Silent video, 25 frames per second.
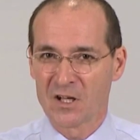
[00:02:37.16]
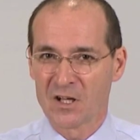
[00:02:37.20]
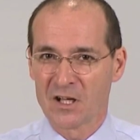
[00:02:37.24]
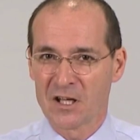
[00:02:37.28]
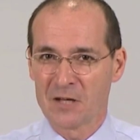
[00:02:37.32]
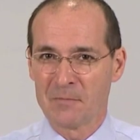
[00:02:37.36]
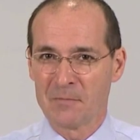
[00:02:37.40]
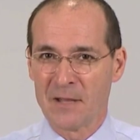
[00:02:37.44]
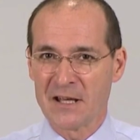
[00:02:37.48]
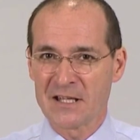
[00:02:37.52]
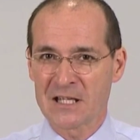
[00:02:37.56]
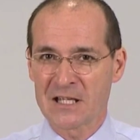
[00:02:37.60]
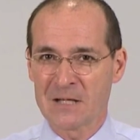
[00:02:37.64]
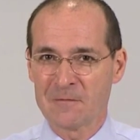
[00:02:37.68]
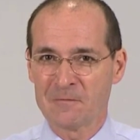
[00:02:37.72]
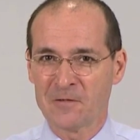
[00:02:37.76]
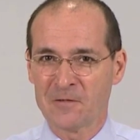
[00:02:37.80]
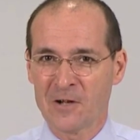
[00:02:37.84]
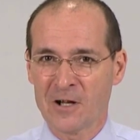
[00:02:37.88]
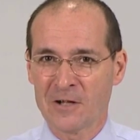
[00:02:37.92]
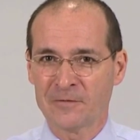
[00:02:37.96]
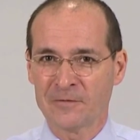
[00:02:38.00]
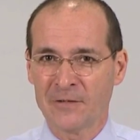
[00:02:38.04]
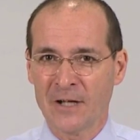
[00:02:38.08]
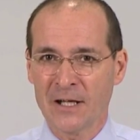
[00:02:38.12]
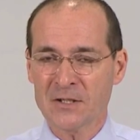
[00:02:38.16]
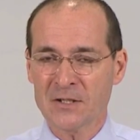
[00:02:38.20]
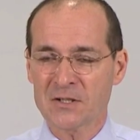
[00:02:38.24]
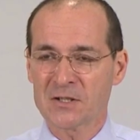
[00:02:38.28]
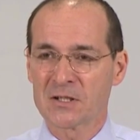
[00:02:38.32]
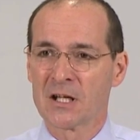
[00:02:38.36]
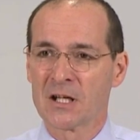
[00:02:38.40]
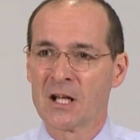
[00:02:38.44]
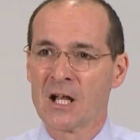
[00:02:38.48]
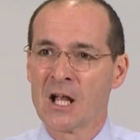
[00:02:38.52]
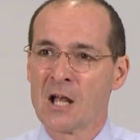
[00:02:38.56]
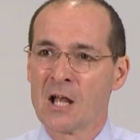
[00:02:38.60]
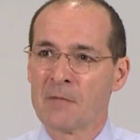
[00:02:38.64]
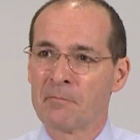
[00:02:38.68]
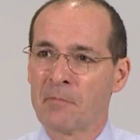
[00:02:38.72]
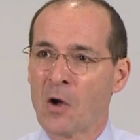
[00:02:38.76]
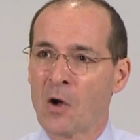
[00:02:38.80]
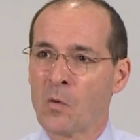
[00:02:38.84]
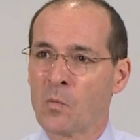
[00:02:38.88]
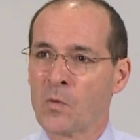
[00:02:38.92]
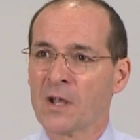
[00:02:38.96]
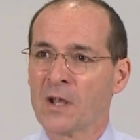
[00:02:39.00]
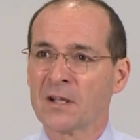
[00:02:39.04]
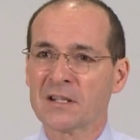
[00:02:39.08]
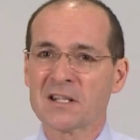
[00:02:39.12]
It may seem far-fetched, but
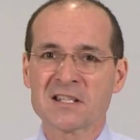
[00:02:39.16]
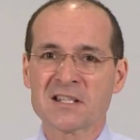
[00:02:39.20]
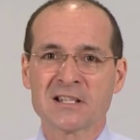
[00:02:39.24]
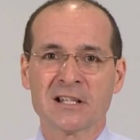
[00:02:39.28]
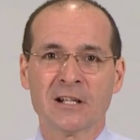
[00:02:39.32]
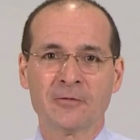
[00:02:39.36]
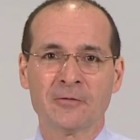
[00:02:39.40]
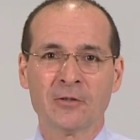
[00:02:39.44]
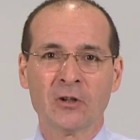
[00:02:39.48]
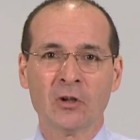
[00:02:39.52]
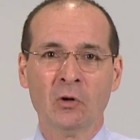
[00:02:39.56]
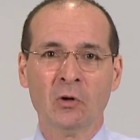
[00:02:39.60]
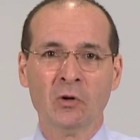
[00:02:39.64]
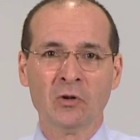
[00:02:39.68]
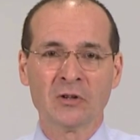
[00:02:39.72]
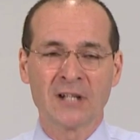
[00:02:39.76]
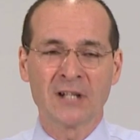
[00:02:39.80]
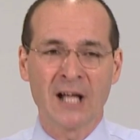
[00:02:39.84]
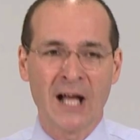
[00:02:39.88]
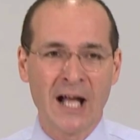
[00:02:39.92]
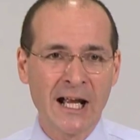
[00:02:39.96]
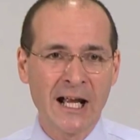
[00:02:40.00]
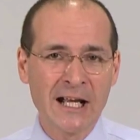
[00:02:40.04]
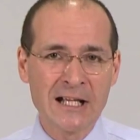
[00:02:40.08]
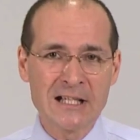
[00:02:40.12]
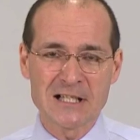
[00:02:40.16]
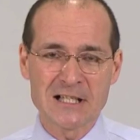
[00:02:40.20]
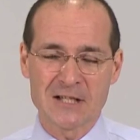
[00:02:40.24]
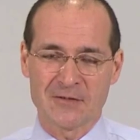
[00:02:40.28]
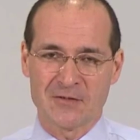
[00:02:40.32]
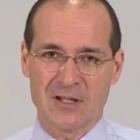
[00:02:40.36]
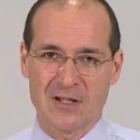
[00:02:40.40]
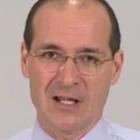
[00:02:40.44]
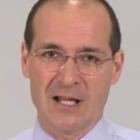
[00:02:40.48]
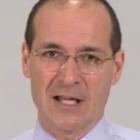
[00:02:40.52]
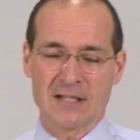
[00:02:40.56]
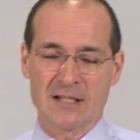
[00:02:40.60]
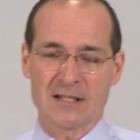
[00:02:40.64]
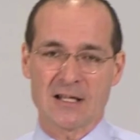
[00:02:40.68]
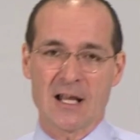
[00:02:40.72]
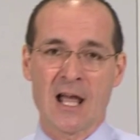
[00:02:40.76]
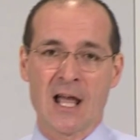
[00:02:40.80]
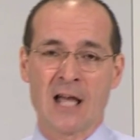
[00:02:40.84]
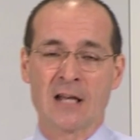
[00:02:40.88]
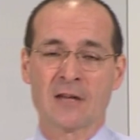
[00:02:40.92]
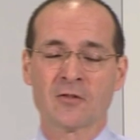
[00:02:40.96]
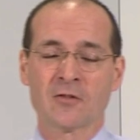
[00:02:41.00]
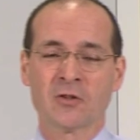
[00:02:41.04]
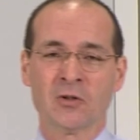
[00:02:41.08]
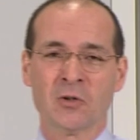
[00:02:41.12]
we are discovering all kinds of things.
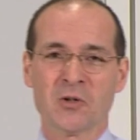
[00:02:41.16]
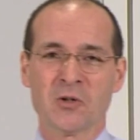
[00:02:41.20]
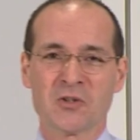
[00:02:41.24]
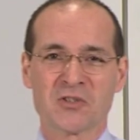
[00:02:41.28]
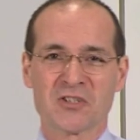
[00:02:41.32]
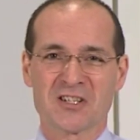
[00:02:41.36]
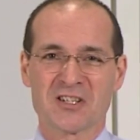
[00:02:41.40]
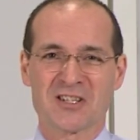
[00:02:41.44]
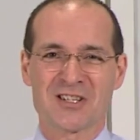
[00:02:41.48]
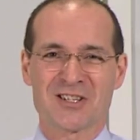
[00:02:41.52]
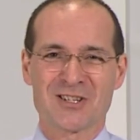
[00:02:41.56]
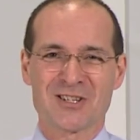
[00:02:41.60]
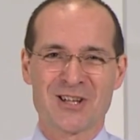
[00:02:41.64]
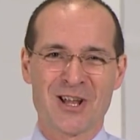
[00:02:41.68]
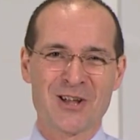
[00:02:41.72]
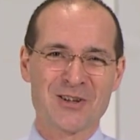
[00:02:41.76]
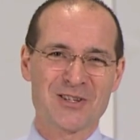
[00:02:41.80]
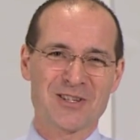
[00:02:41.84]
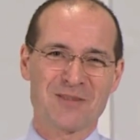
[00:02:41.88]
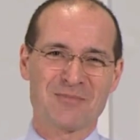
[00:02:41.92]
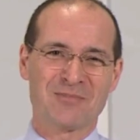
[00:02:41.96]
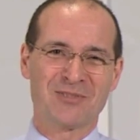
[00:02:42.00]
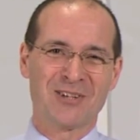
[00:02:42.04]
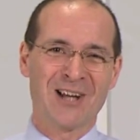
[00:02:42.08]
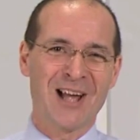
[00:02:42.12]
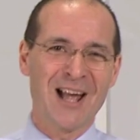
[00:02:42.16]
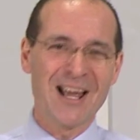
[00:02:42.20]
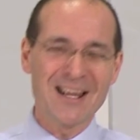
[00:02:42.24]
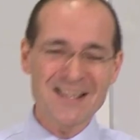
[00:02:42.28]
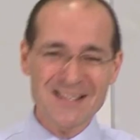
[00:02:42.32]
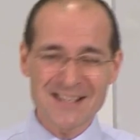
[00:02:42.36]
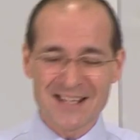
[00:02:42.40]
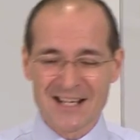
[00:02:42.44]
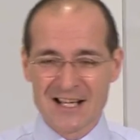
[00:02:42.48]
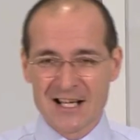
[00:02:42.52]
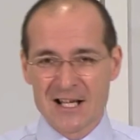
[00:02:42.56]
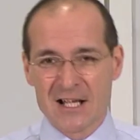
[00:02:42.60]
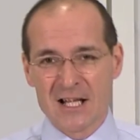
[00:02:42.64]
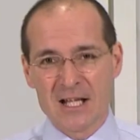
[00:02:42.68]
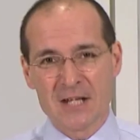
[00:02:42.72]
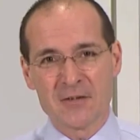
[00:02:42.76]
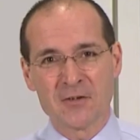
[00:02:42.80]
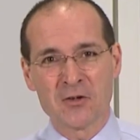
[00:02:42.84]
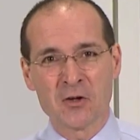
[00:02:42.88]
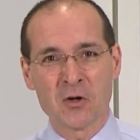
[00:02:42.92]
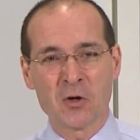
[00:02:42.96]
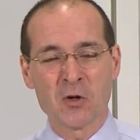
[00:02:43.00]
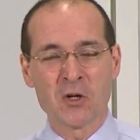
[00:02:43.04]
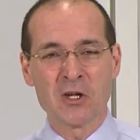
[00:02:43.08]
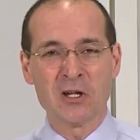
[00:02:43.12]
And of course, it's no surprise if
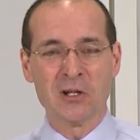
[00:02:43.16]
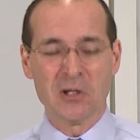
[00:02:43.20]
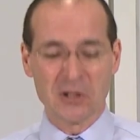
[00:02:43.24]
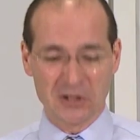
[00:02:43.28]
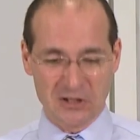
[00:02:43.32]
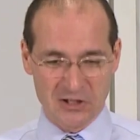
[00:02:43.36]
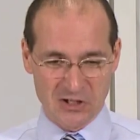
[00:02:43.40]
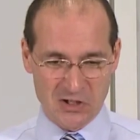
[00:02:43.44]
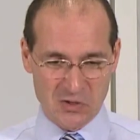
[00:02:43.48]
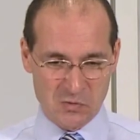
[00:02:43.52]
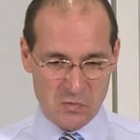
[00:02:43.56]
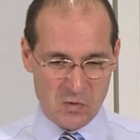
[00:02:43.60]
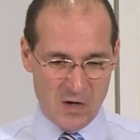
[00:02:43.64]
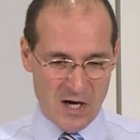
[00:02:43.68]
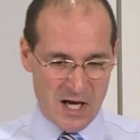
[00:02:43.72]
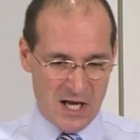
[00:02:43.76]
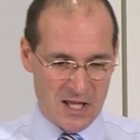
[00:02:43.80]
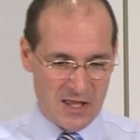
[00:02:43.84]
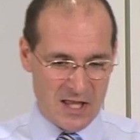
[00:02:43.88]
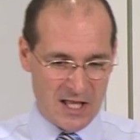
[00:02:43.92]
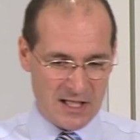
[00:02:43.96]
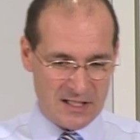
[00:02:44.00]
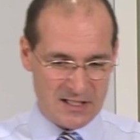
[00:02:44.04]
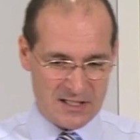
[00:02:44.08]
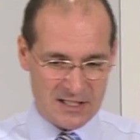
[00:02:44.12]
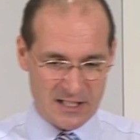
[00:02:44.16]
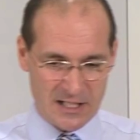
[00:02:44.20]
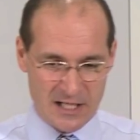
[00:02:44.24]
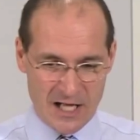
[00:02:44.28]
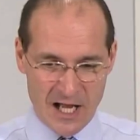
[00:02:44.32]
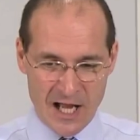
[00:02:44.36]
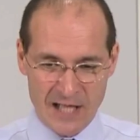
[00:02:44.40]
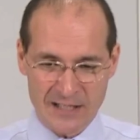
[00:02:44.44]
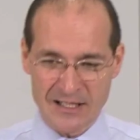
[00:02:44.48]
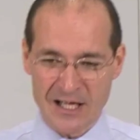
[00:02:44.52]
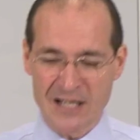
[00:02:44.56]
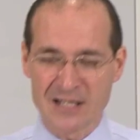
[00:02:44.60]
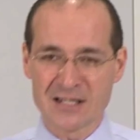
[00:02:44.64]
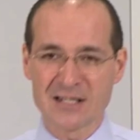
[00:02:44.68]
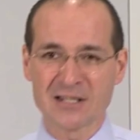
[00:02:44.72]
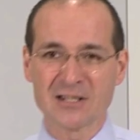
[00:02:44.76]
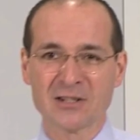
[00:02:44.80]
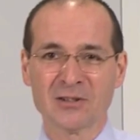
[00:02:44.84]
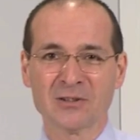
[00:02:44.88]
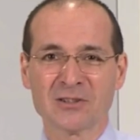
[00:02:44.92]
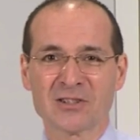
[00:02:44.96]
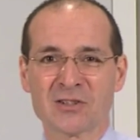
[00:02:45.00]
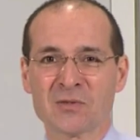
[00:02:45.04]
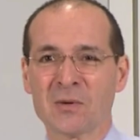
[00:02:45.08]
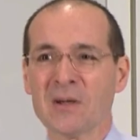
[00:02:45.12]
you only look at the way that
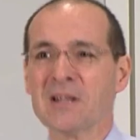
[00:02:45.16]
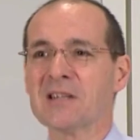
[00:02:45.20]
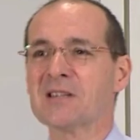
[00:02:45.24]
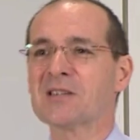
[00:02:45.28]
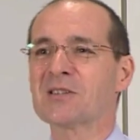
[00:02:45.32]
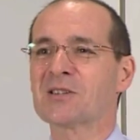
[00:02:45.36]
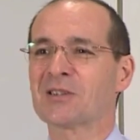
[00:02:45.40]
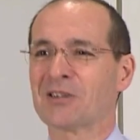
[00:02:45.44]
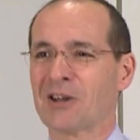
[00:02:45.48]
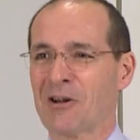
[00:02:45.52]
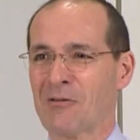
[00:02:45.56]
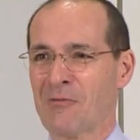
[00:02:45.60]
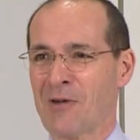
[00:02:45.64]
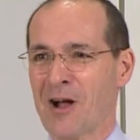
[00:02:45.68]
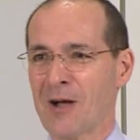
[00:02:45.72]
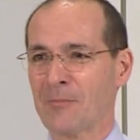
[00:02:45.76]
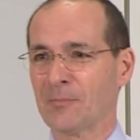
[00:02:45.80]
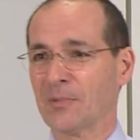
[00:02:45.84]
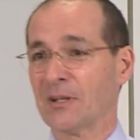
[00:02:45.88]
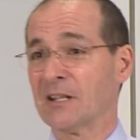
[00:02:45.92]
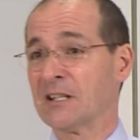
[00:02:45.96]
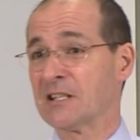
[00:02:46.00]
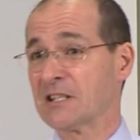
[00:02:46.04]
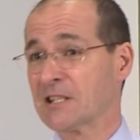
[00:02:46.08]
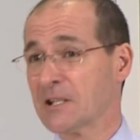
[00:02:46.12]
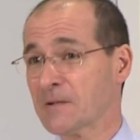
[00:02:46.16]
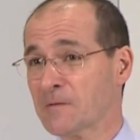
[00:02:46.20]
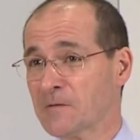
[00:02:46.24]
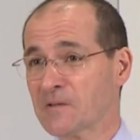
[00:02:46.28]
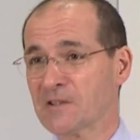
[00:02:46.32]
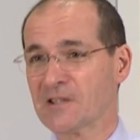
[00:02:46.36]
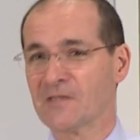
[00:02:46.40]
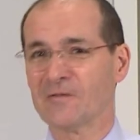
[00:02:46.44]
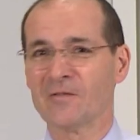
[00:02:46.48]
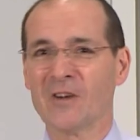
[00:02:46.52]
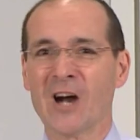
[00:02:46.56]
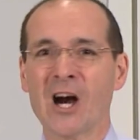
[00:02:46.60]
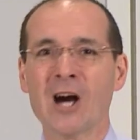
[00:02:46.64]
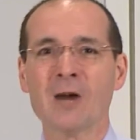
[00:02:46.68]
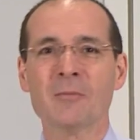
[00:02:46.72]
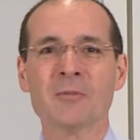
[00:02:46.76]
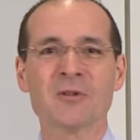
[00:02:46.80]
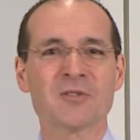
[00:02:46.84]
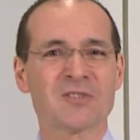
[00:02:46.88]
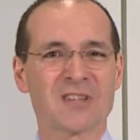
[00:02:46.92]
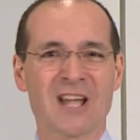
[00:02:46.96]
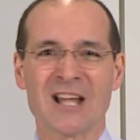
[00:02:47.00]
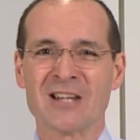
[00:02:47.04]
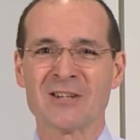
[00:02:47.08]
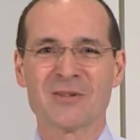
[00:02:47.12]
identical twins grow up in different
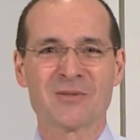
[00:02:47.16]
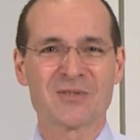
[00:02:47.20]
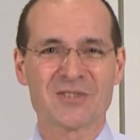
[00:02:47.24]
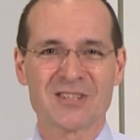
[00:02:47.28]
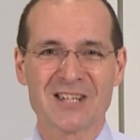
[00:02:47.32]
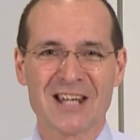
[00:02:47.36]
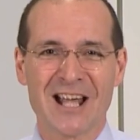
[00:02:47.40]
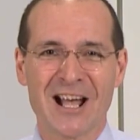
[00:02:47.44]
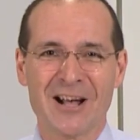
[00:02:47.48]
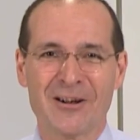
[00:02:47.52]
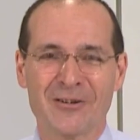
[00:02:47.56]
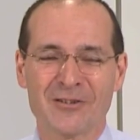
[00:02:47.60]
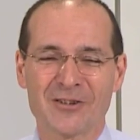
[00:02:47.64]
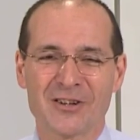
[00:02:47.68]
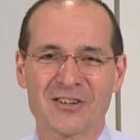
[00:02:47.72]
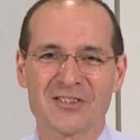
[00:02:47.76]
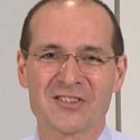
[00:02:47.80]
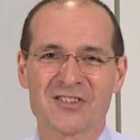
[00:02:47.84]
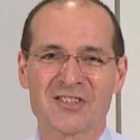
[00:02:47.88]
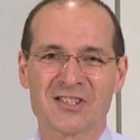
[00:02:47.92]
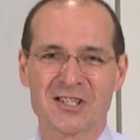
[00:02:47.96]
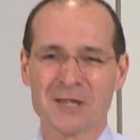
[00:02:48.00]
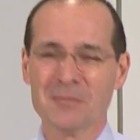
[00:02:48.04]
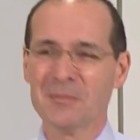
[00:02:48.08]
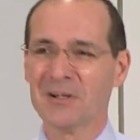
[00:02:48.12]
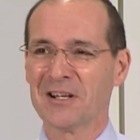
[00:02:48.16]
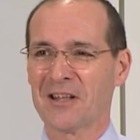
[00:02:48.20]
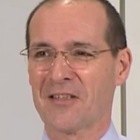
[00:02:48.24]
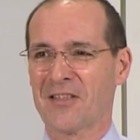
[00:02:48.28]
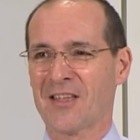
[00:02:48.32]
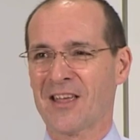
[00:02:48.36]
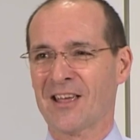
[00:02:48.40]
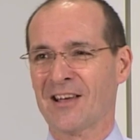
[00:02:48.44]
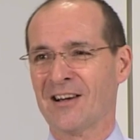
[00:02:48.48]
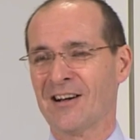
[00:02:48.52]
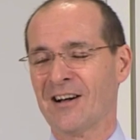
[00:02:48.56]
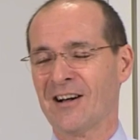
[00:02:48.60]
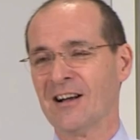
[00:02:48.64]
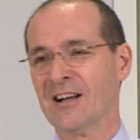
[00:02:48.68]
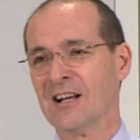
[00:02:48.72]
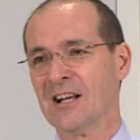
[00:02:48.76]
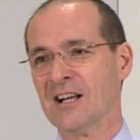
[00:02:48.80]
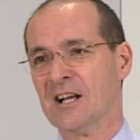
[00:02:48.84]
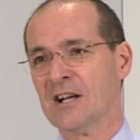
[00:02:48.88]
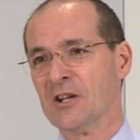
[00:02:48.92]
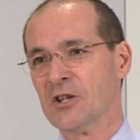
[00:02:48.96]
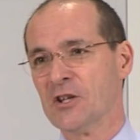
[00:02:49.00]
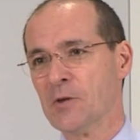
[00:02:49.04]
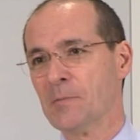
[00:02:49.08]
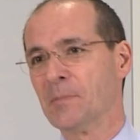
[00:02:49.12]
environments and you see how similar they are,
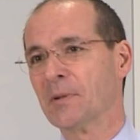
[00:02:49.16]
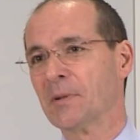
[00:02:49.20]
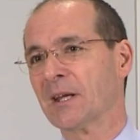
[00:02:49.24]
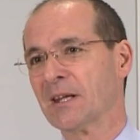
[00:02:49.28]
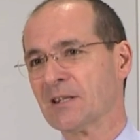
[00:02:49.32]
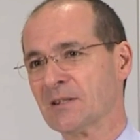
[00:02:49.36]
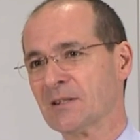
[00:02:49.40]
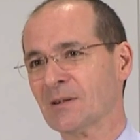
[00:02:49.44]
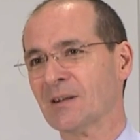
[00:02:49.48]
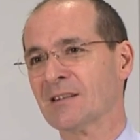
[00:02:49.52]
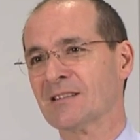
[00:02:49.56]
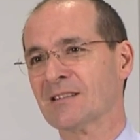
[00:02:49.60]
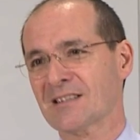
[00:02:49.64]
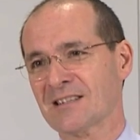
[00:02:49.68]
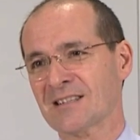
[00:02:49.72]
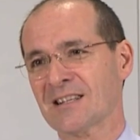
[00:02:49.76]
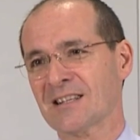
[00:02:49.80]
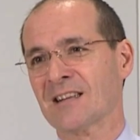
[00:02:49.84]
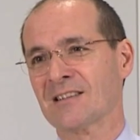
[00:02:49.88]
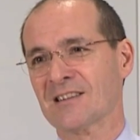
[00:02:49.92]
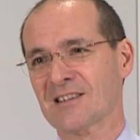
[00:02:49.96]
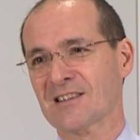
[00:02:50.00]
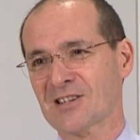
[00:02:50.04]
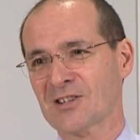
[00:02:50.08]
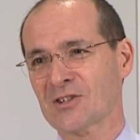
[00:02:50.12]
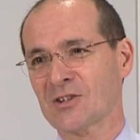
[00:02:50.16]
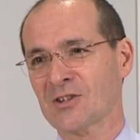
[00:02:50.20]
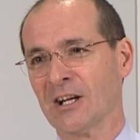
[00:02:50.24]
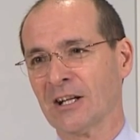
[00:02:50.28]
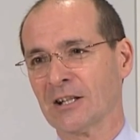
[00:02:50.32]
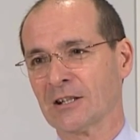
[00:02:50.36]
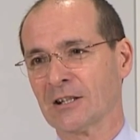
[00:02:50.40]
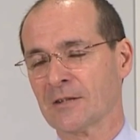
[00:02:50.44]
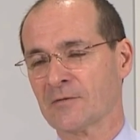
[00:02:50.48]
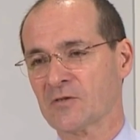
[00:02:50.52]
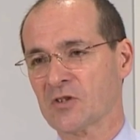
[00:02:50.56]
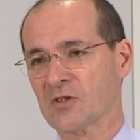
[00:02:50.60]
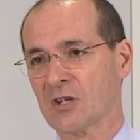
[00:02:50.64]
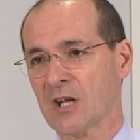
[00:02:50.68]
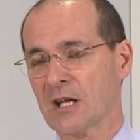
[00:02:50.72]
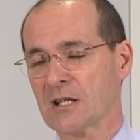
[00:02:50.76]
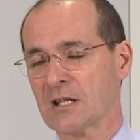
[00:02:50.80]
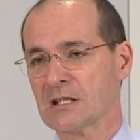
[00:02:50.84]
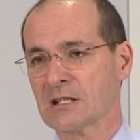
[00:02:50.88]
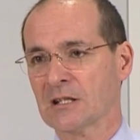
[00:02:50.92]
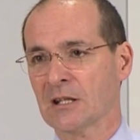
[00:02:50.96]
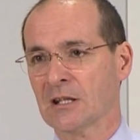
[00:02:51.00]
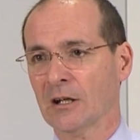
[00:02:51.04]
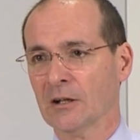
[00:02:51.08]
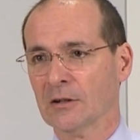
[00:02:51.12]
you begin to understand the strength of
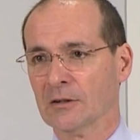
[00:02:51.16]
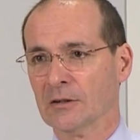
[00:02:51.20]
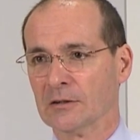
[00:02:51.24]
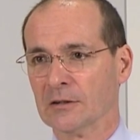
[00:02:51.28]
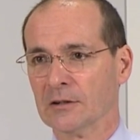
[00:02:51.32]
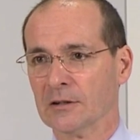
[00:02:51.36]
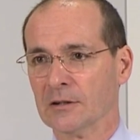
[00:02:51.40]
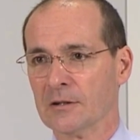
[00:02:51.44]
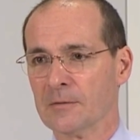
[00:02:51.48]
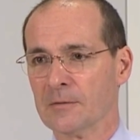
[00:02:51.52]
genetic code.